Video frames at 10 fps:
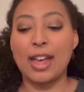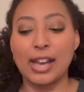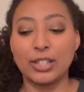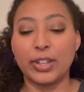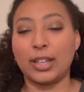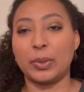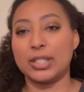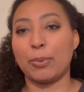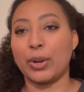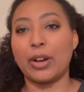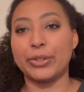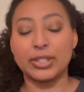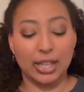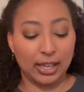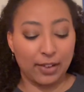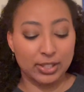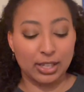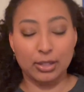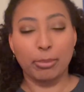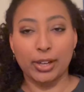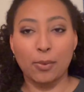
I just feel like, what's the point? I'll just like have a scented body